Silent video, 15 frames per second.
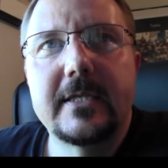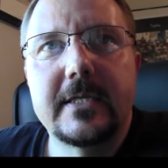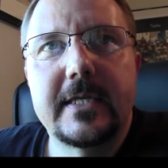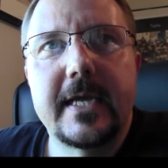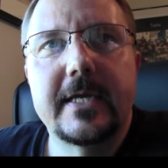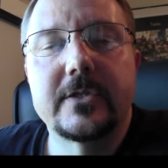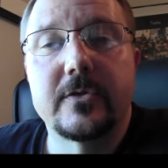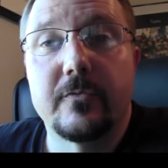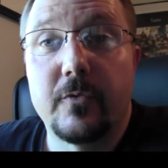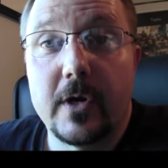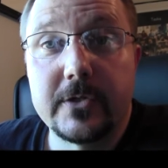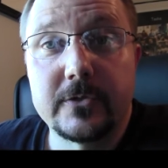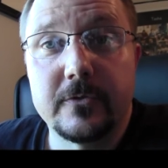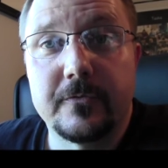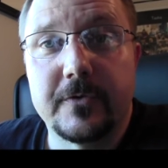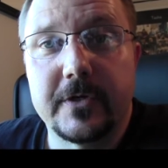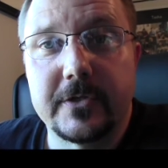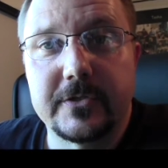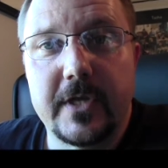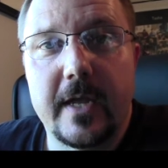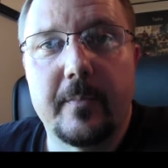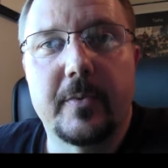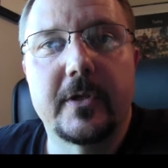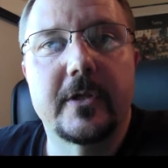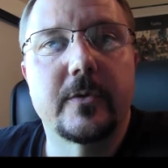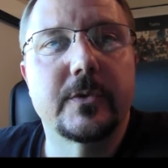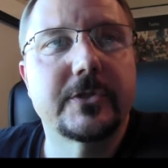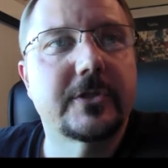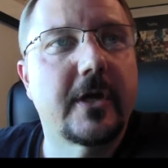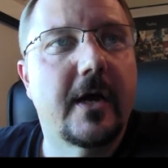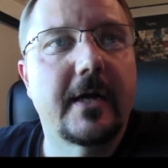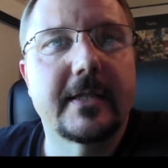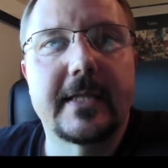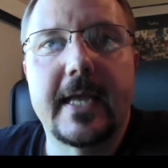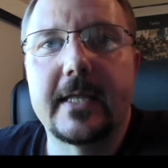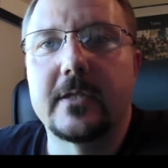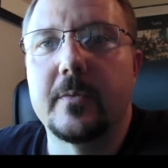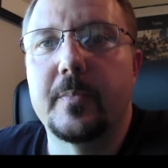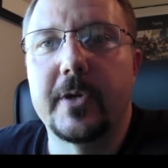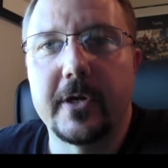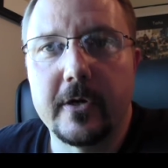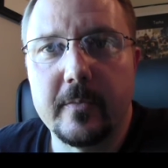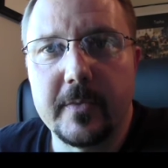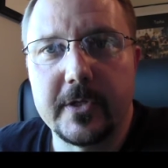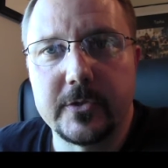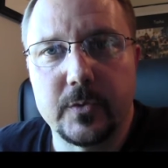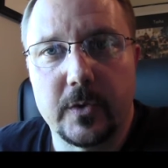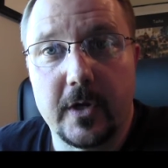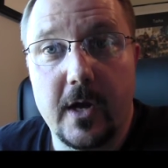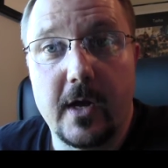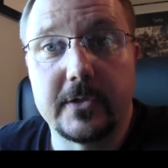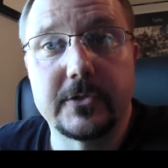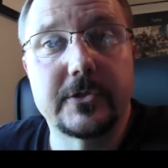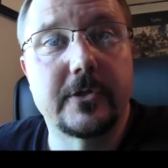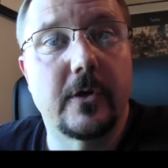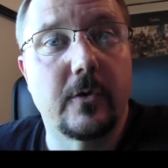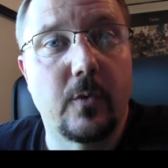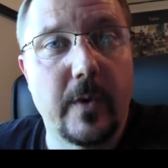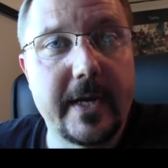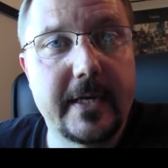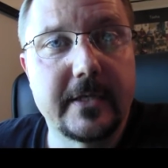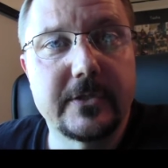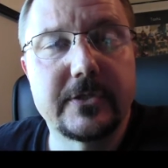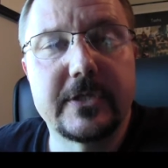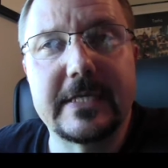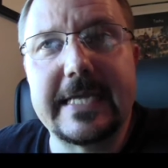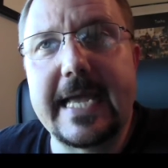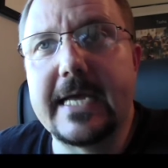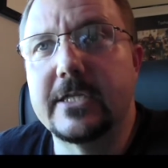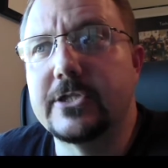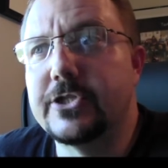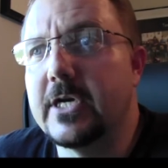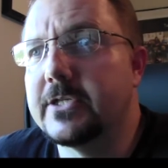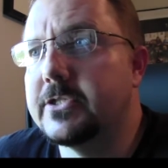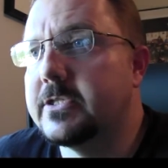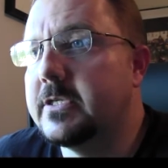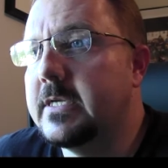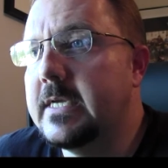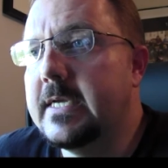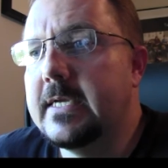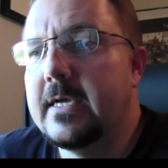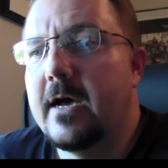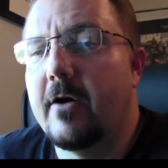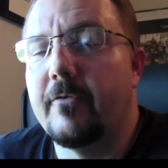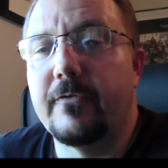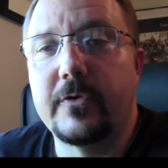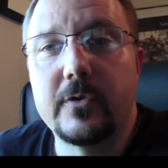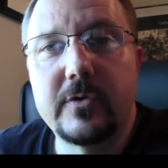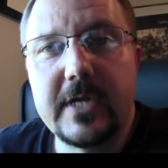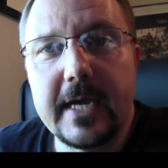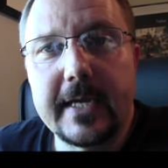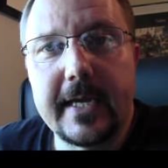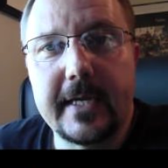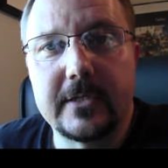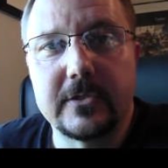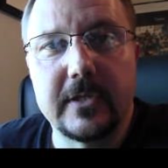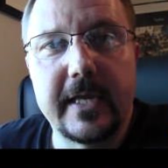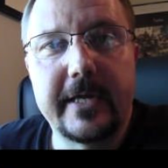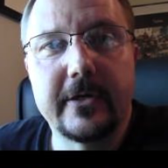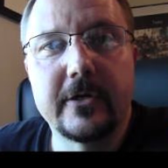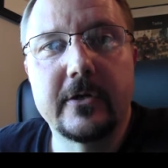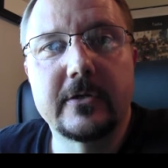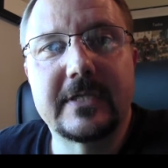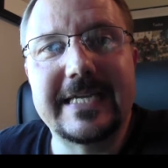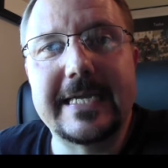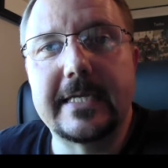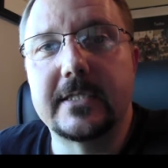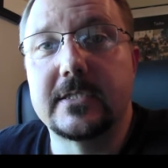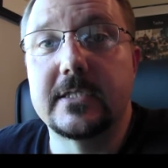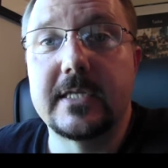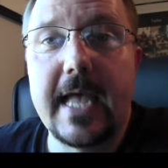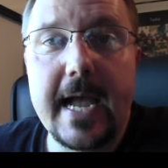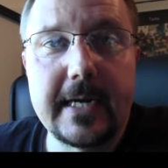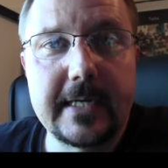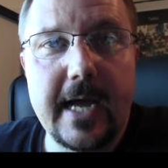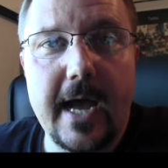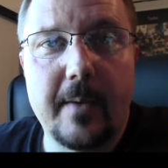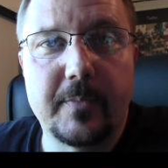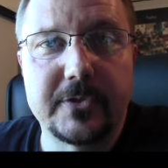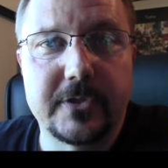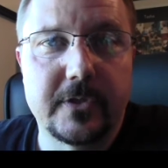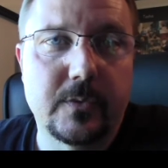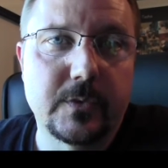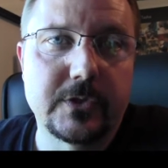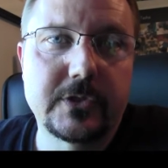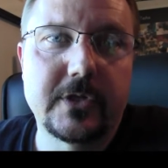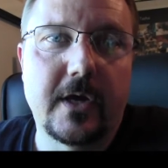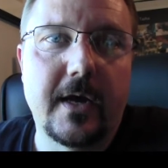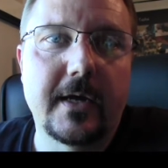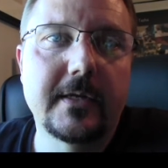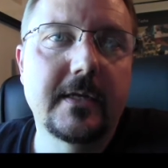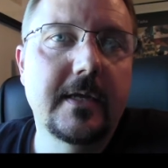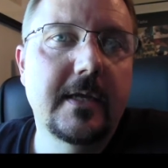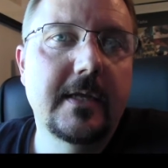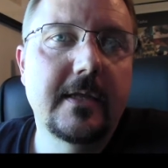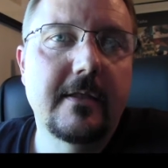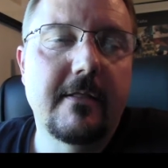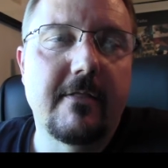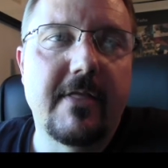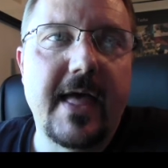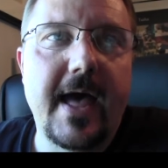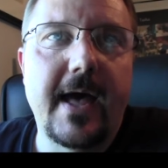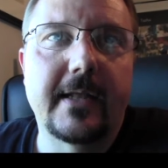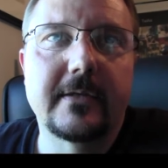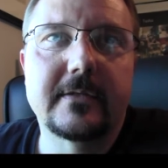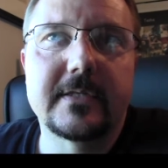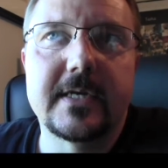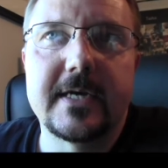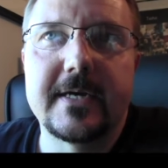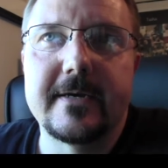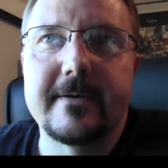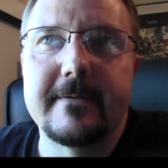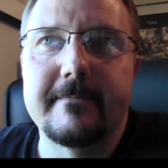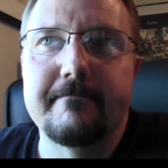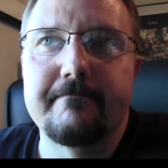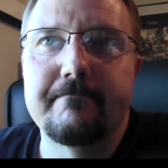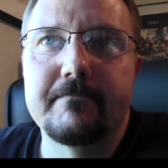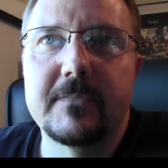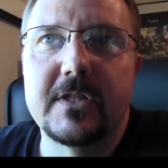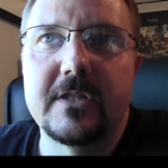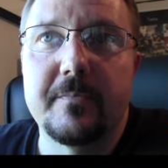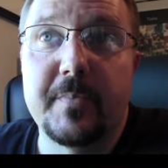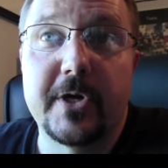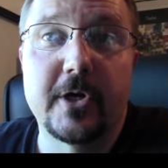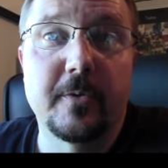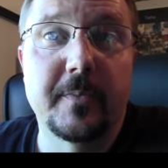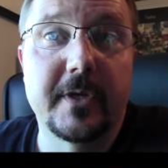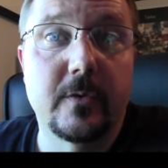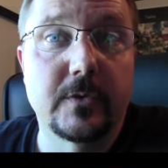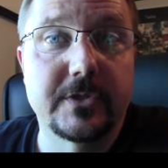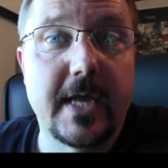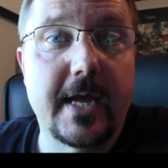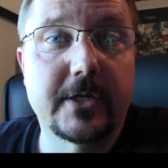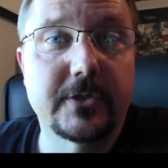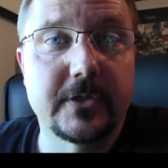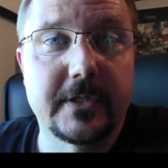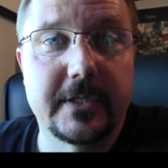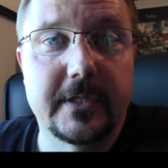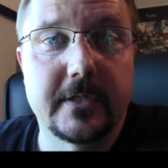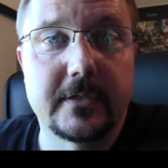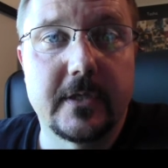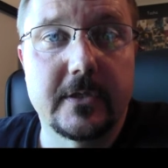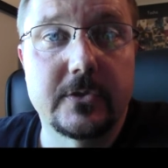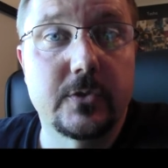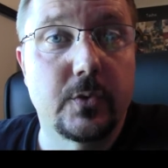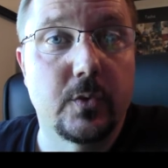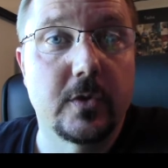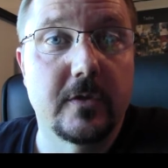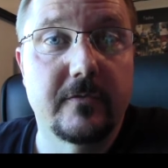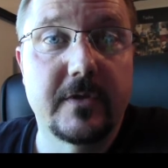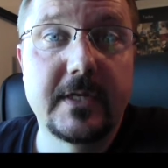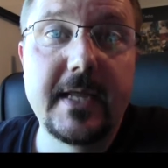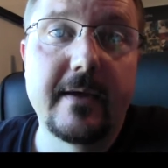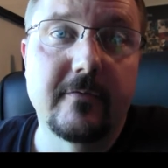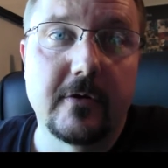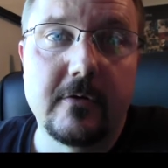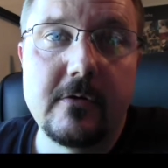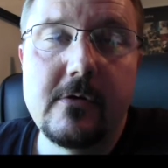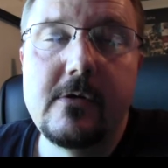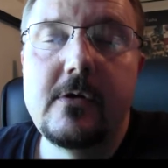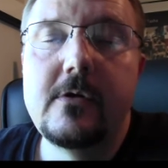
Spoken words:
in the days of Russell, for an example, it was taught that the pyramids were God's stone witness, and yet just a few decades later, the exact opposite was taught, that the pyramid was actually a tool of the devil.